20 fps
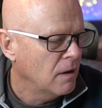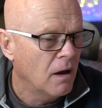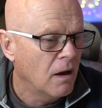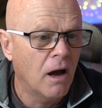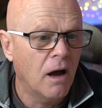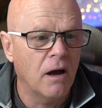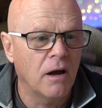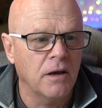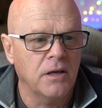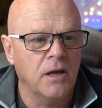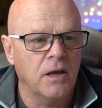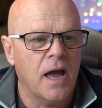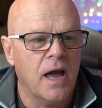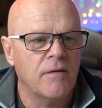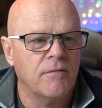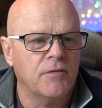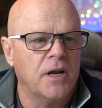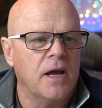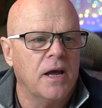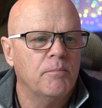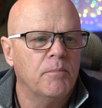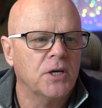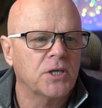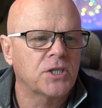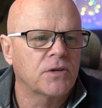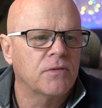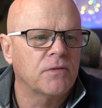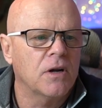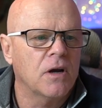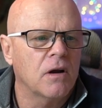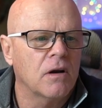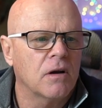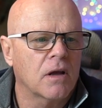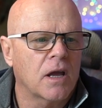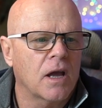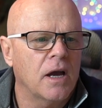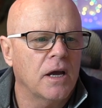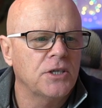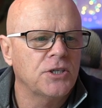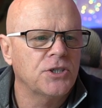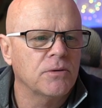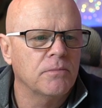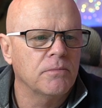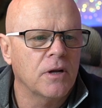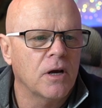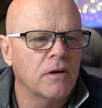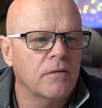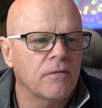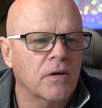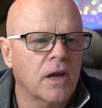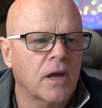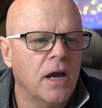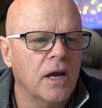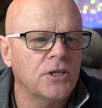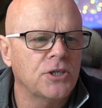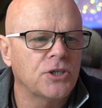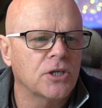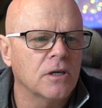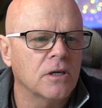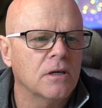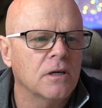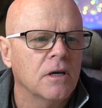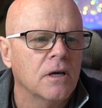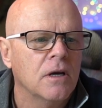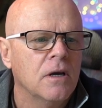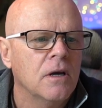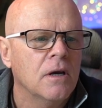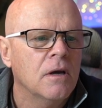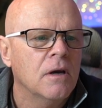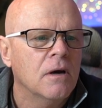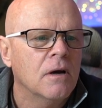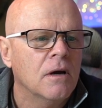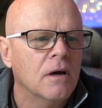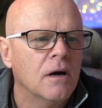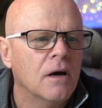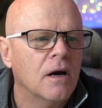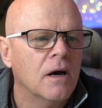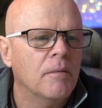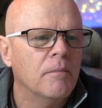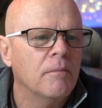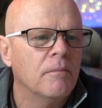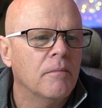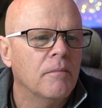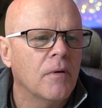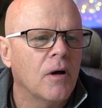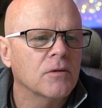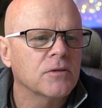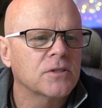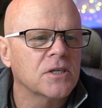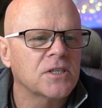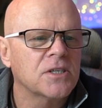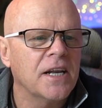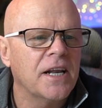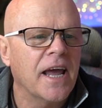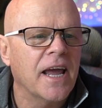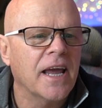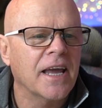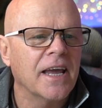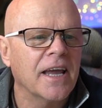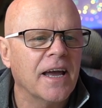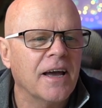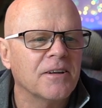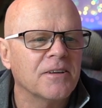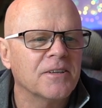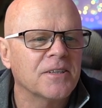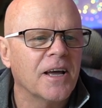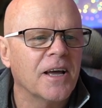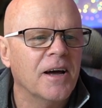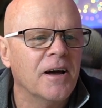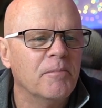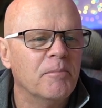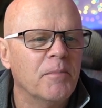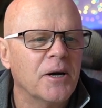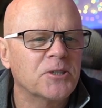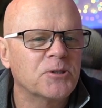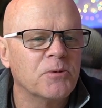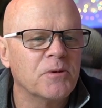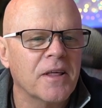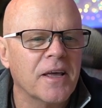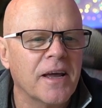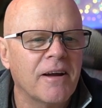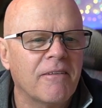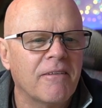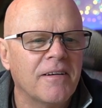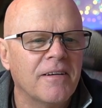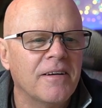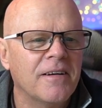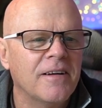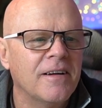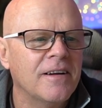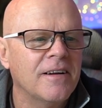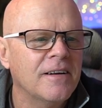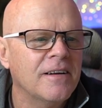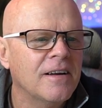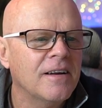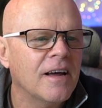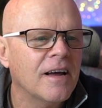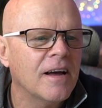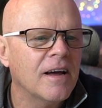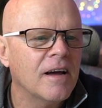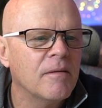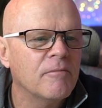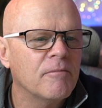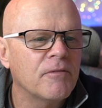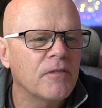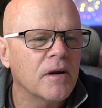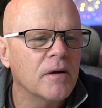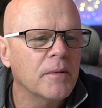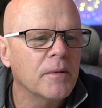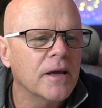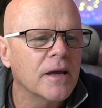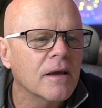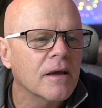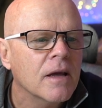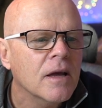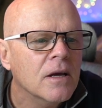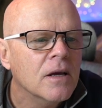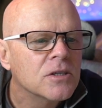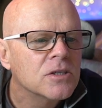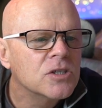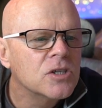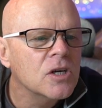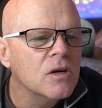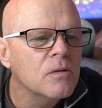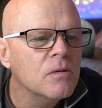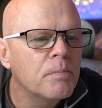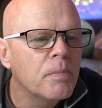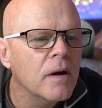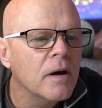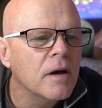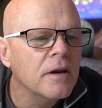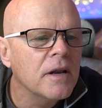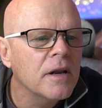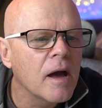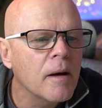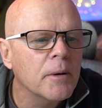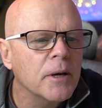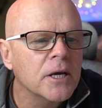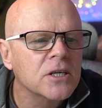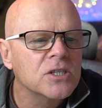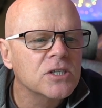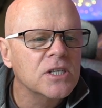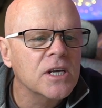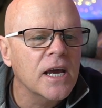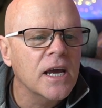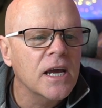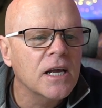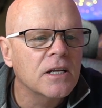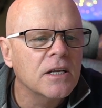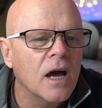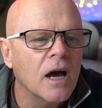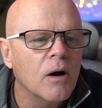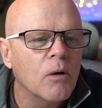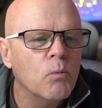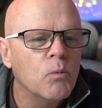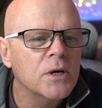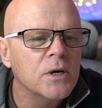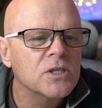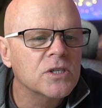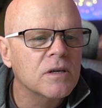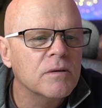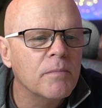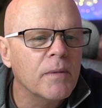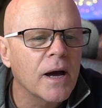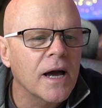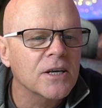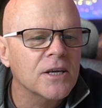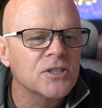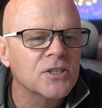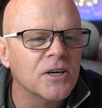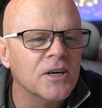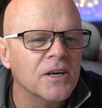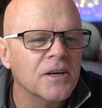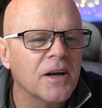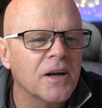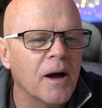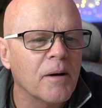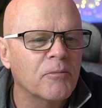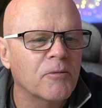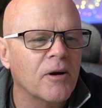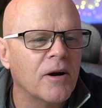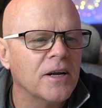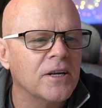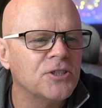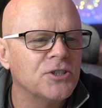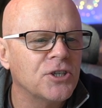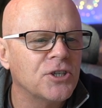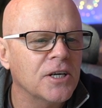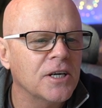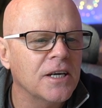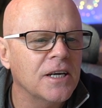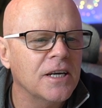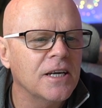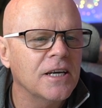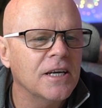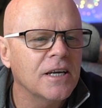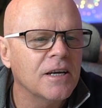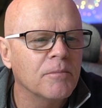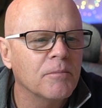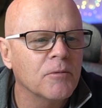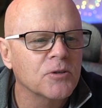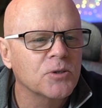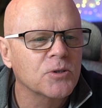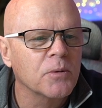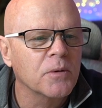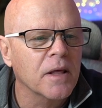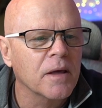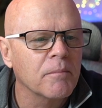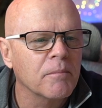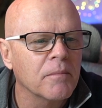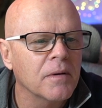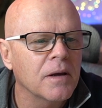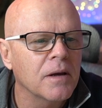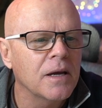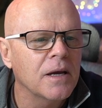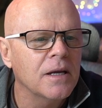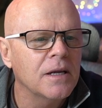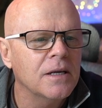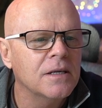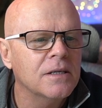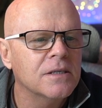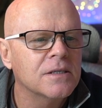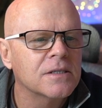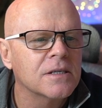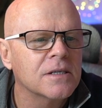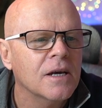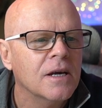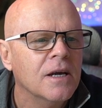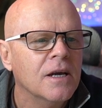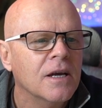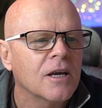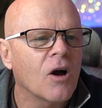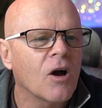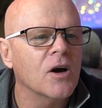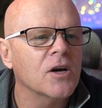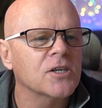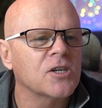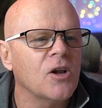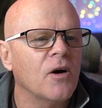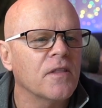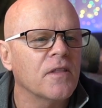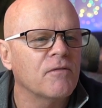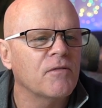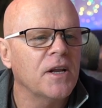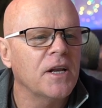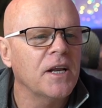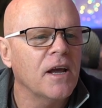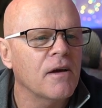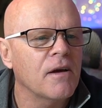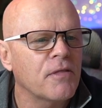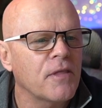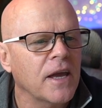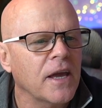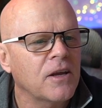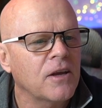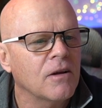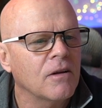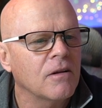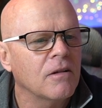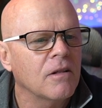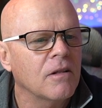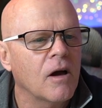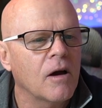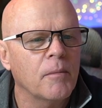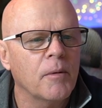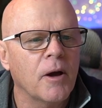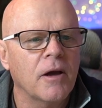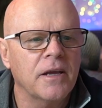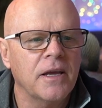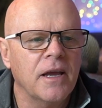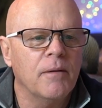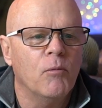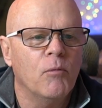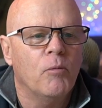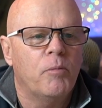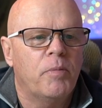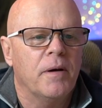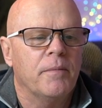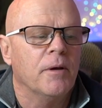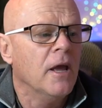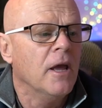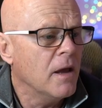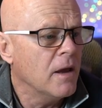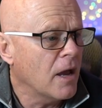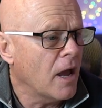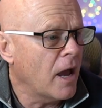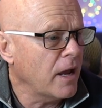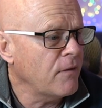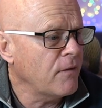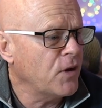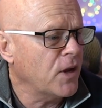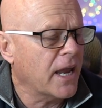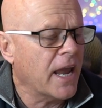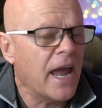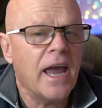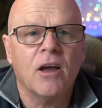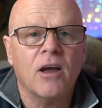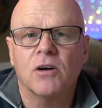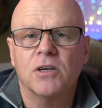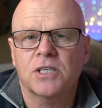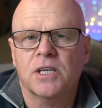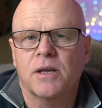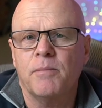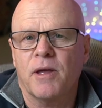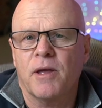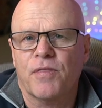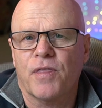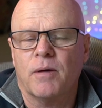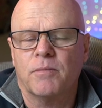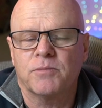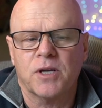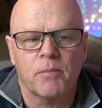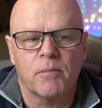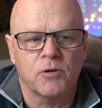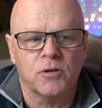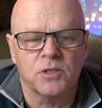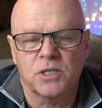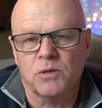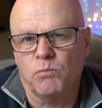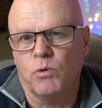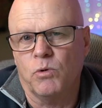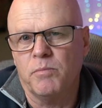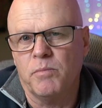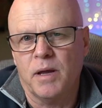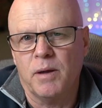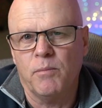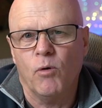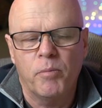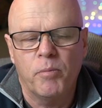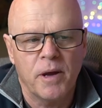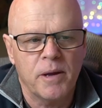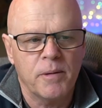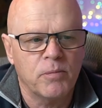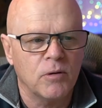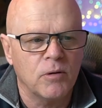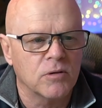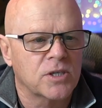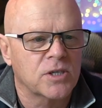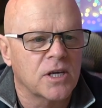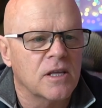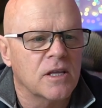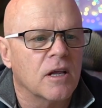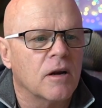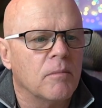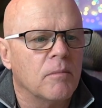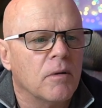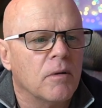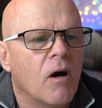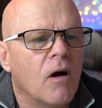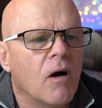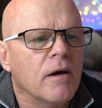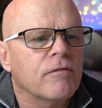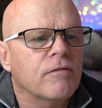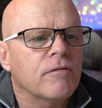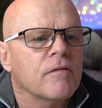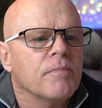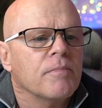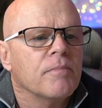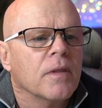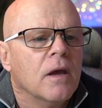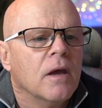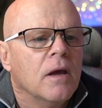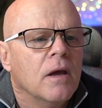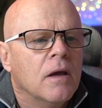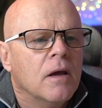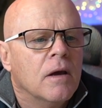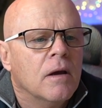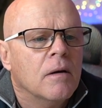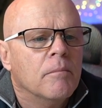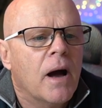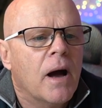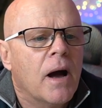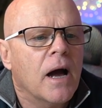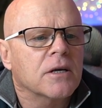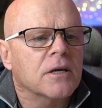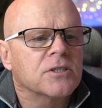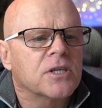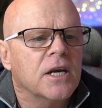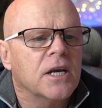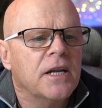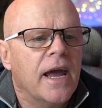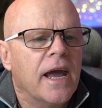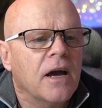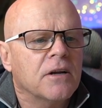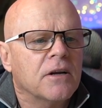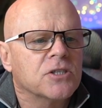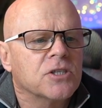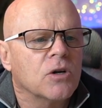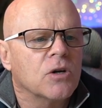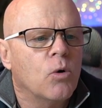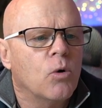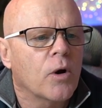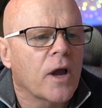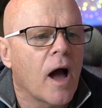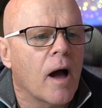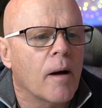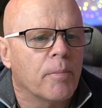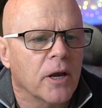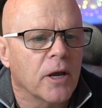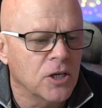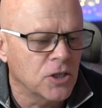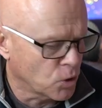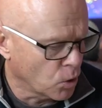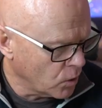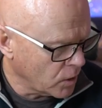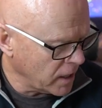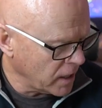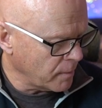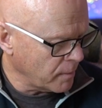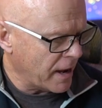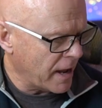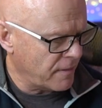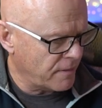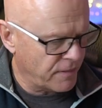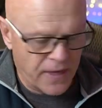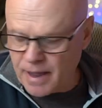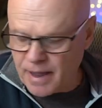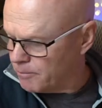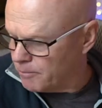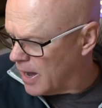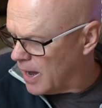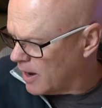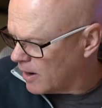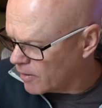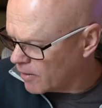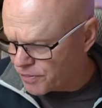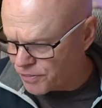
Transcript: uh, you haven't had much of a notification. notification. Um, also said hanging out uh, much with Aaron, um, Super Namik said uh, Wizard Master upgrade G. I'm not sure what that means. Guys like the video. Thank you, Lomar. Yeah, more people. Uh, if you can, guys, give me a thumbs up because it would mean more people will see that I'm live. Mark said, how does it hook up? Are you talking about that, Mark? I